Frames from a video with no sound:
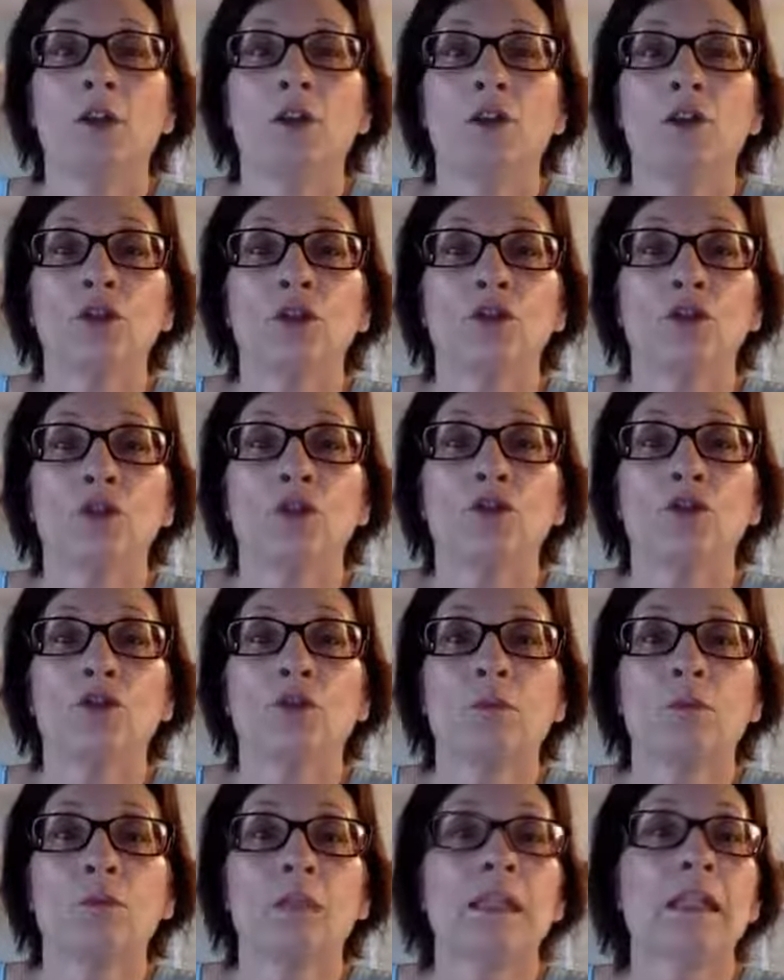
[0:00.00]
your
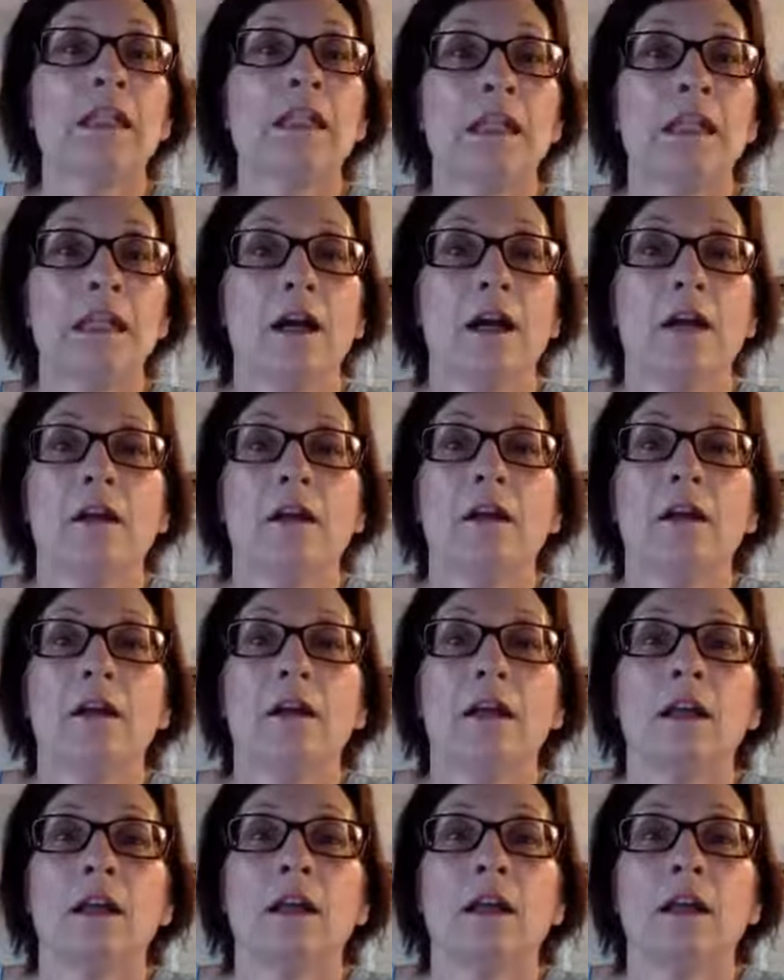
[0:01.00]
social media
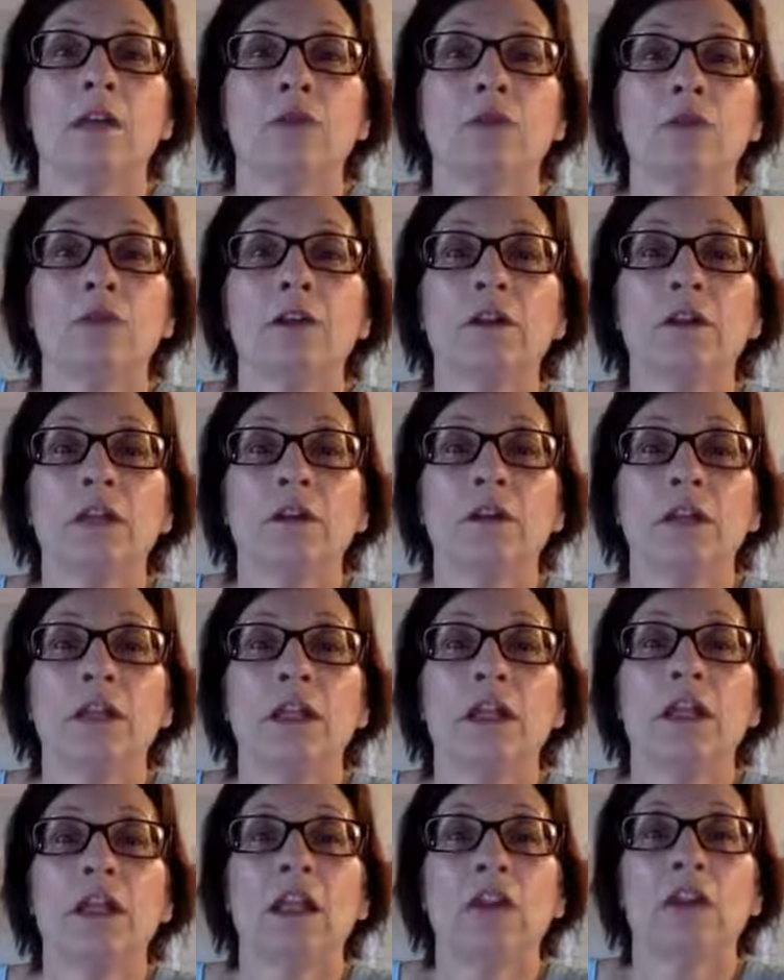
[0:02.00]
and really
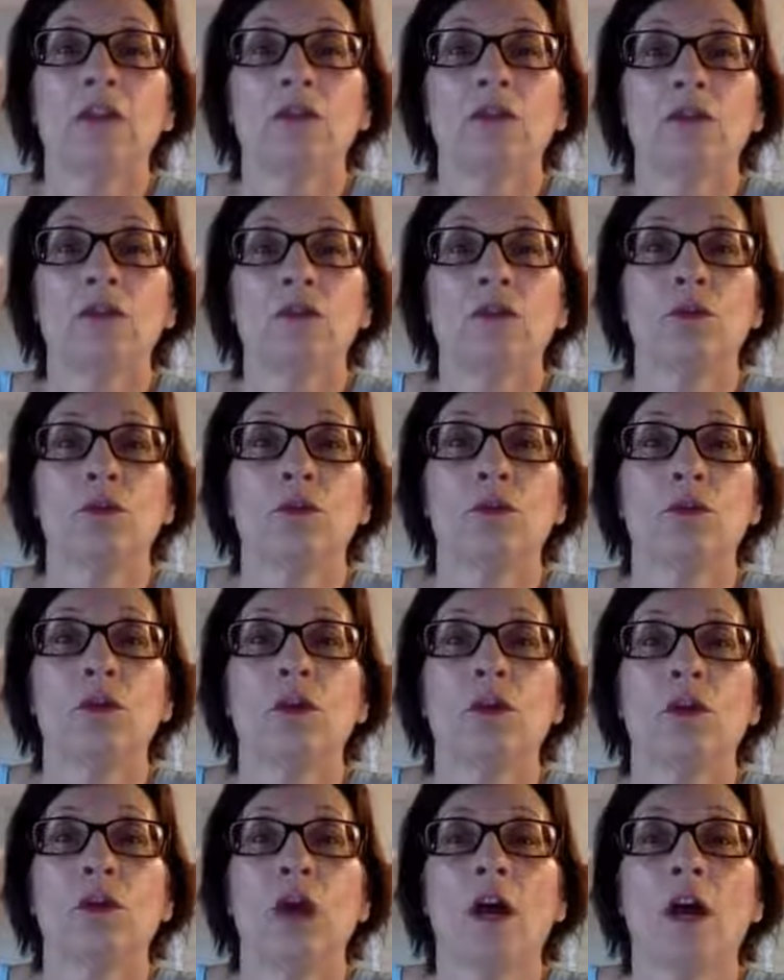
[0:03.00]
thinking
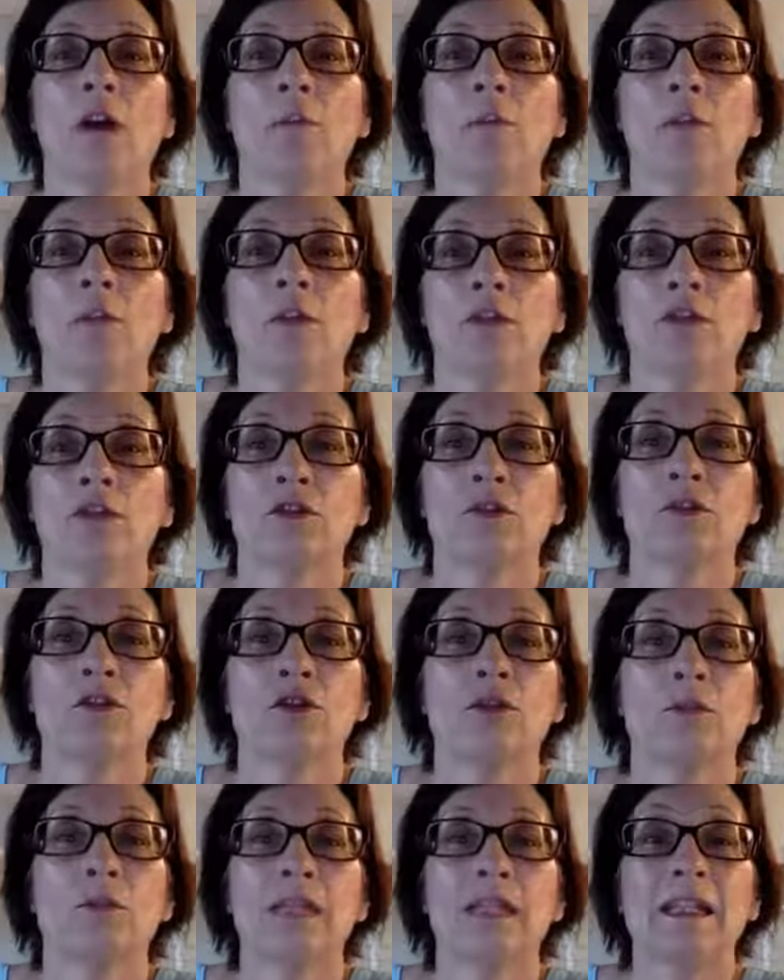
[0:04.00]
through the
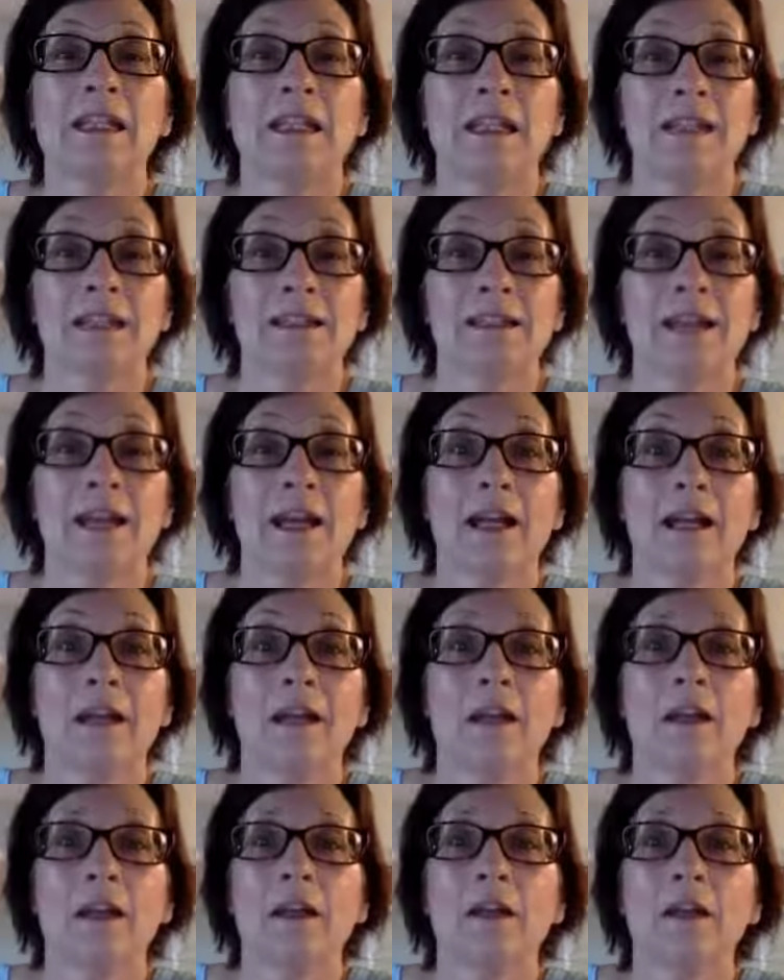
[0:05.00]
social media
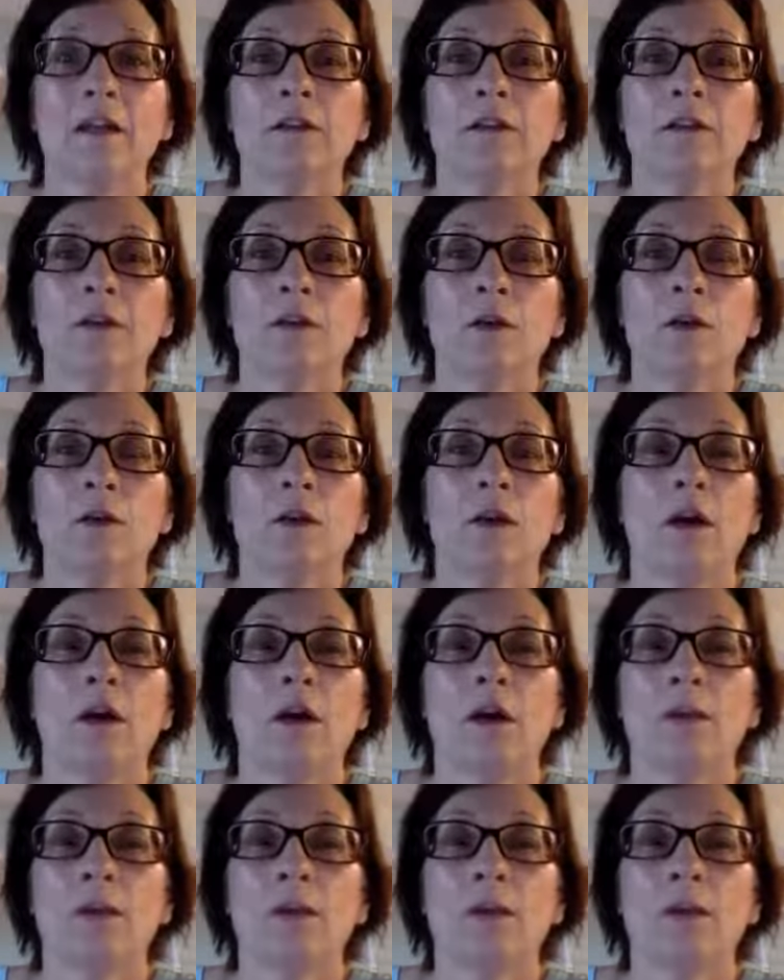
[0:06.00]
side. So